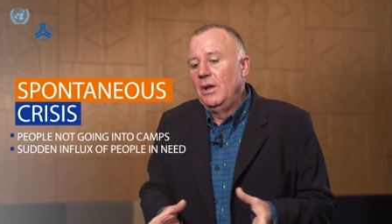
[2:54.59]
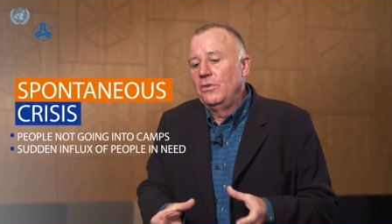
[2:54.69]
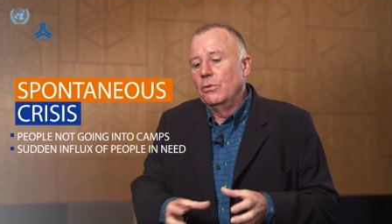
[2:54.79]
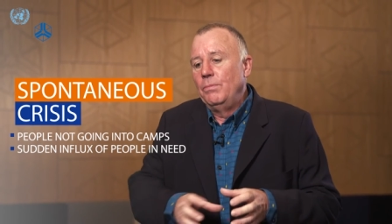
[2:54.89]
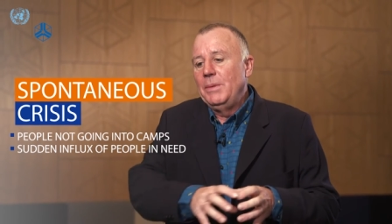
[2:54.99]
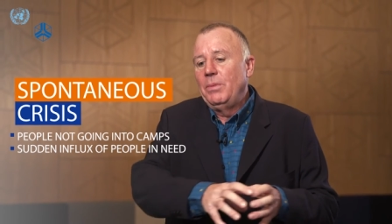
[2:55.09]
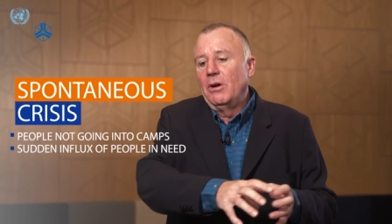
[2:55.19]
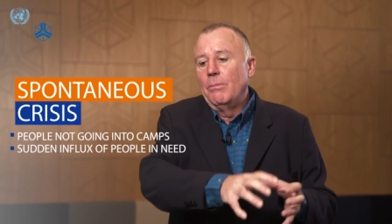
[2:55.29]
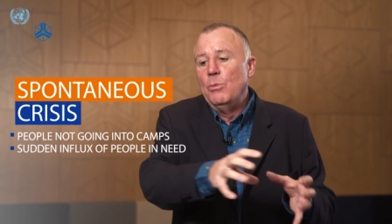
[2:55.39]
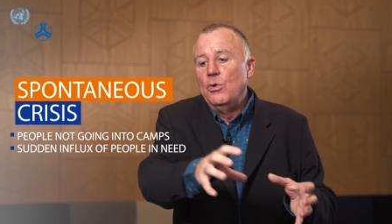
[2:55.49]
So people
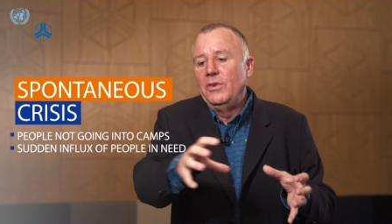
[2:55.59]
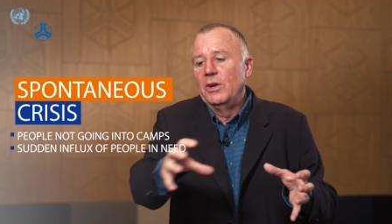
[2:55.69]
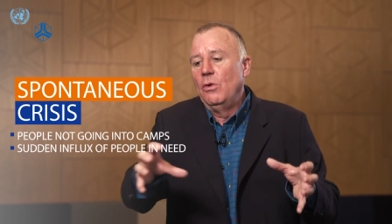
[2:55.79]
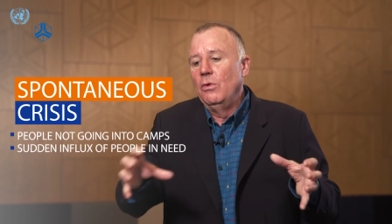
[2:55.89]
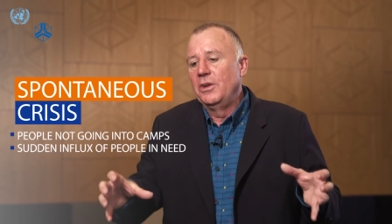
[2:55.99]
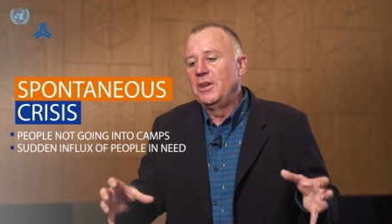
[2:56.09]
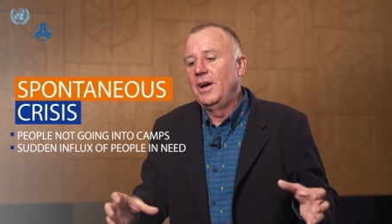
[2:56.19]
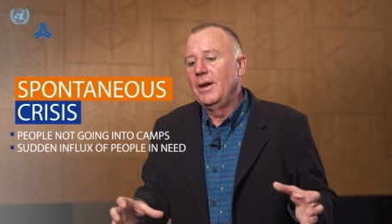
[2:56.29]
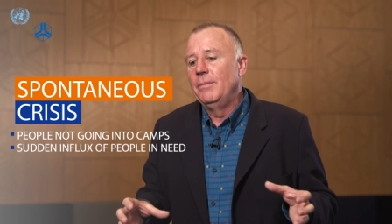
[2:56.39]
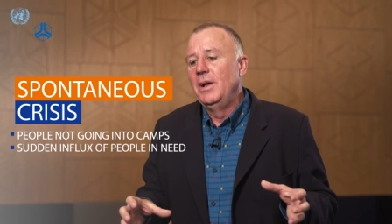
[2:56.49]
are moving all the
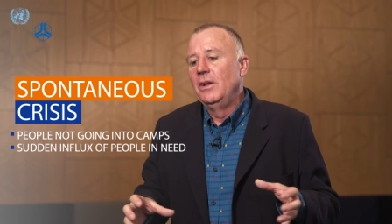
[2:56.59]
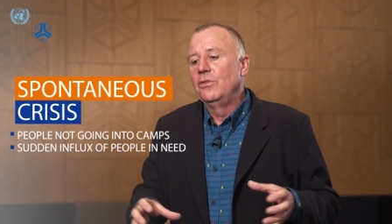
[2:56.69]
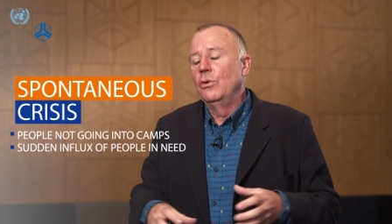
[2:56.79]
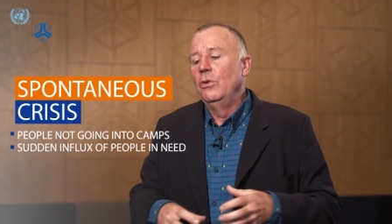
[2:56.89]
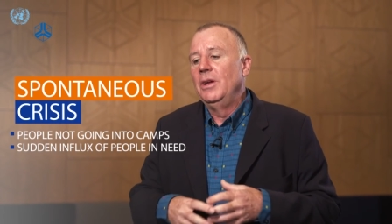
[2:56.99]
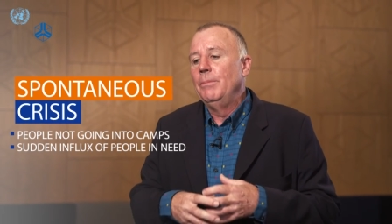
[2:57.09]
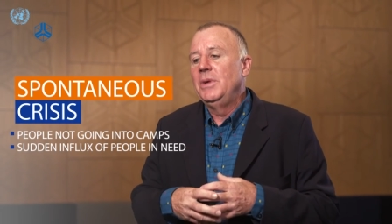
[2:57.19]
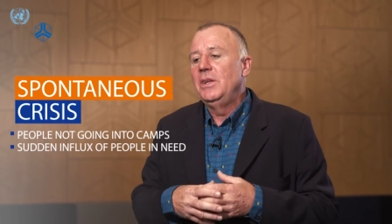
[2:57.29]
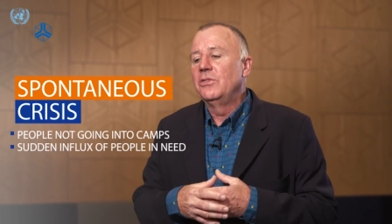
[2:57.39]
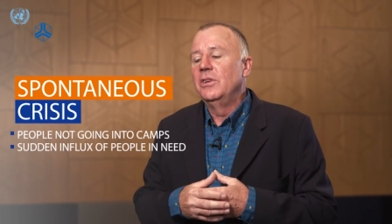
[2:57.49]
time. So it
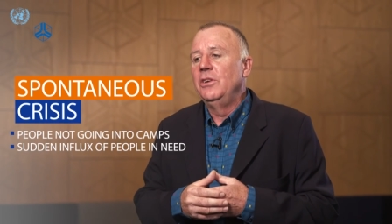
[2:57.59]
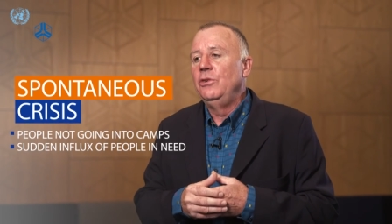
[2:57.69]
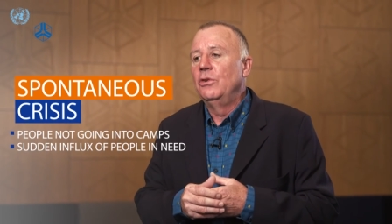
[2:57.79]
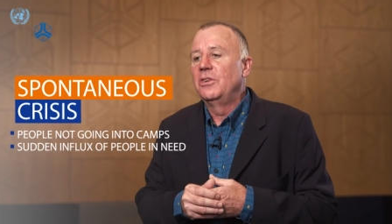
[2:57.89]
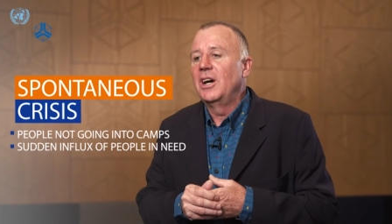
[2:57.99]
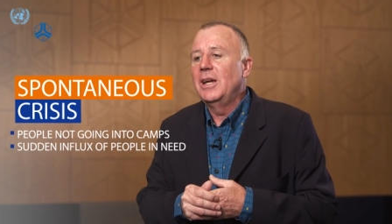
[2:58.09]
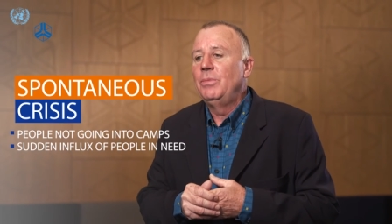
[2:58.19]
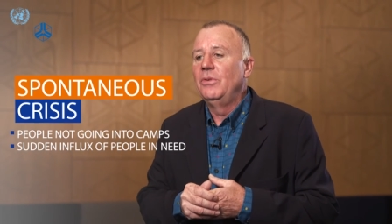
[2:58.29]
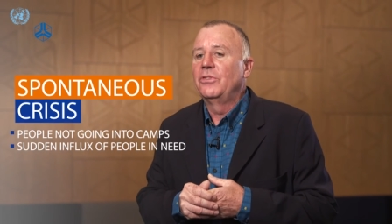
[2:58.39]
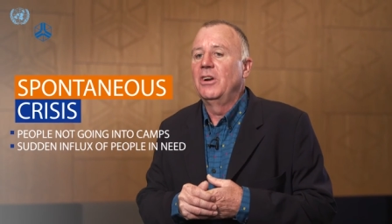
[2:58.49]
means that your
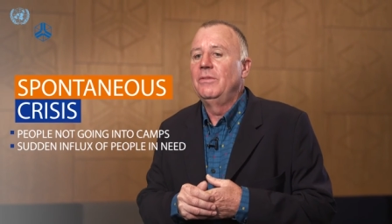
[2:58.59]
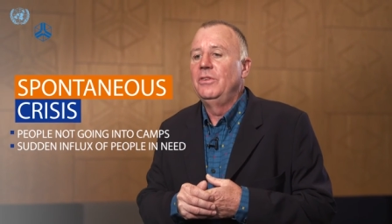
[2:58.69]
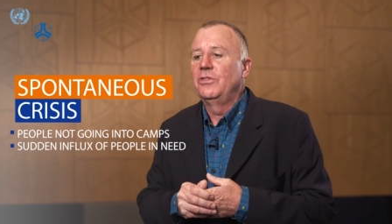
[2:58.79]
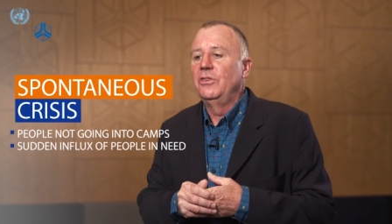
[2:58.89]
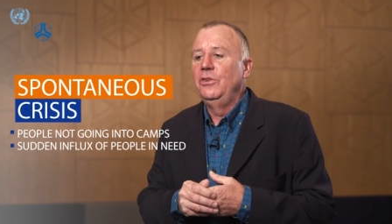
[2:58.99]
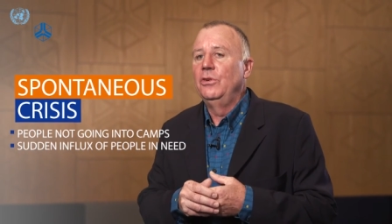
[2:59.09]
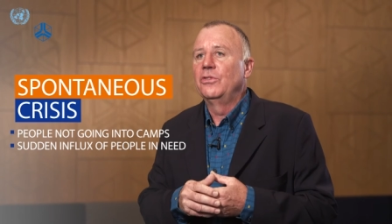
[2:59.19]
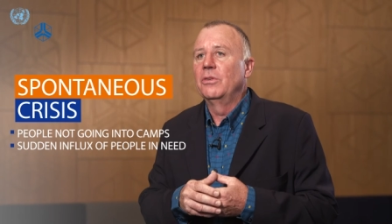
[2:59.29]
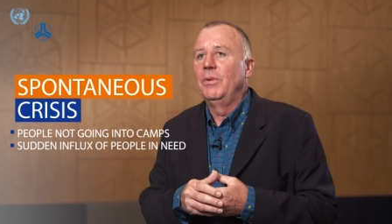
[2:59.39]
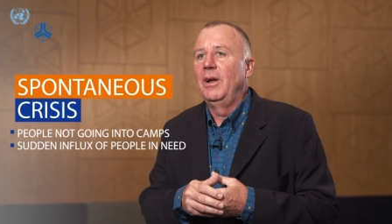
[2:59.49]
type of service that you're
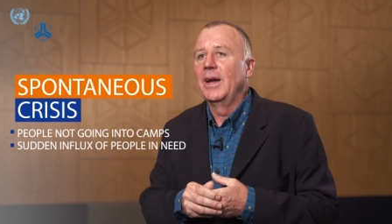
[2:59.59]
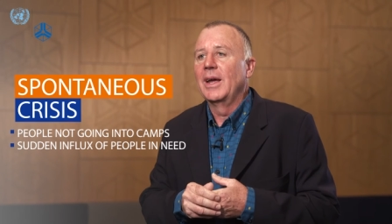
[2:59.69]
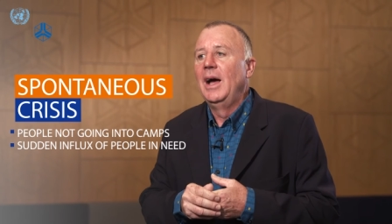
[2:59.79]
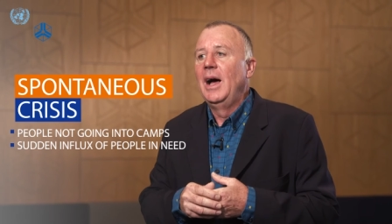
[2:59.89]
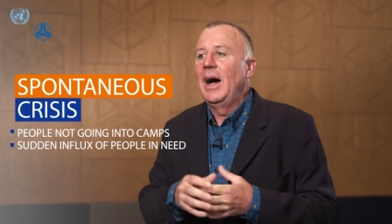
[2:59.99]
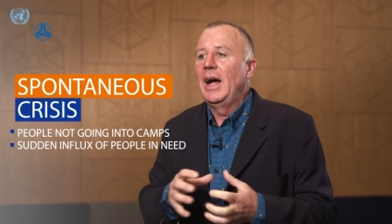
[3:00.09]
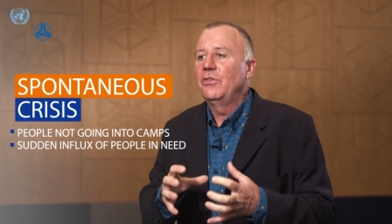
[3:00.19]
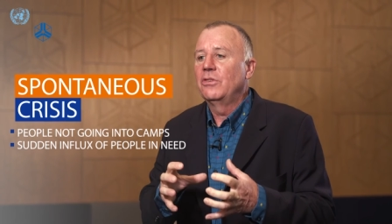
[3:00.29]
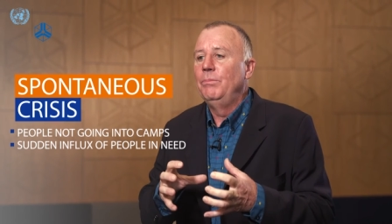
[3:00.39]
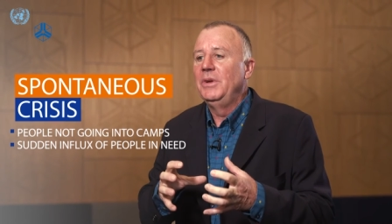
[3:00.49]
supplying
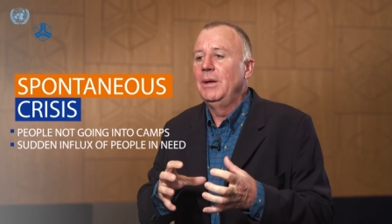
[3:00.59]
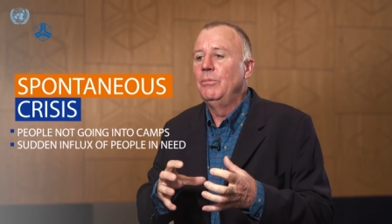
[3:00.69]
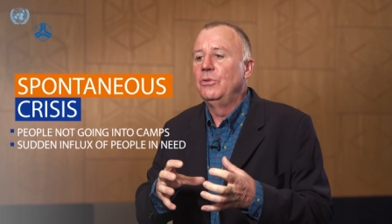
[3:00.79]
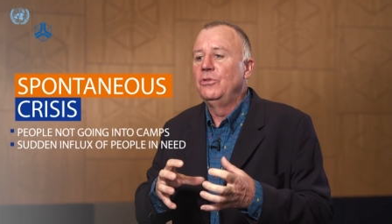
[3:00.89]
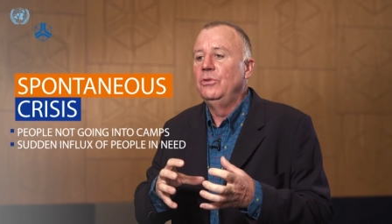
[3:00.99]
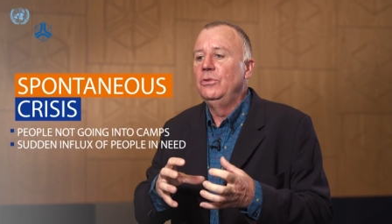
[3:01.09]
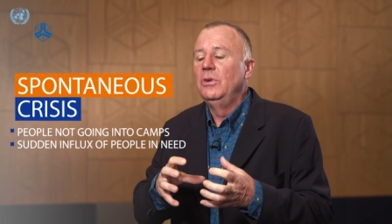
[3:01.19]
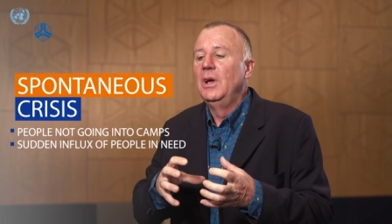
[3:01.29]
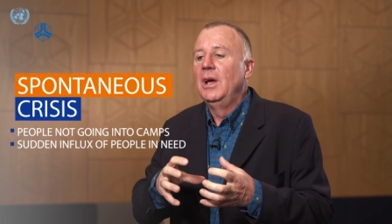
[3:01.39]
has to be able to